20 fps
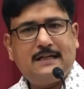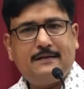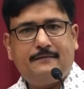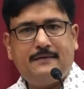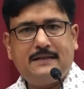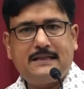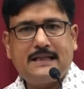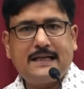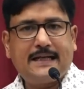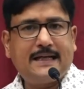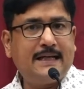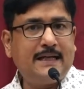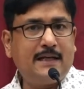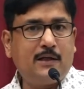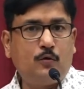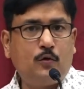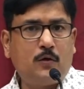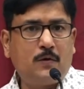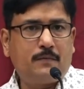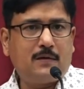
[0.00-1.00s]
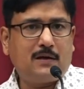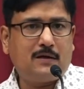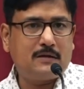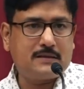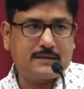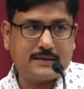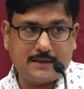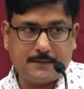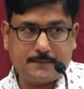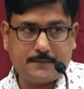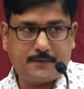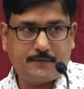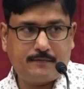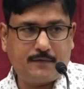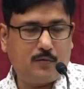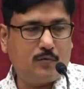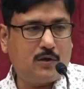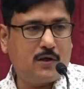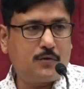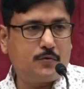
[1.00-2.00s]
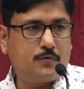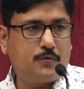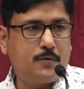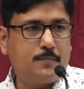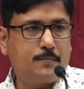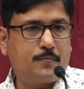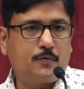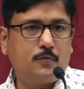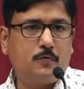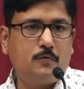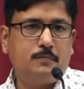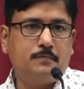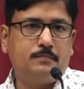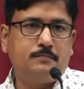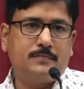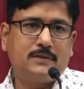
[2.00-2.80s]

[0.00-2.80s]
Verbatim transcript: we take any goal for ourselves. We want to improve,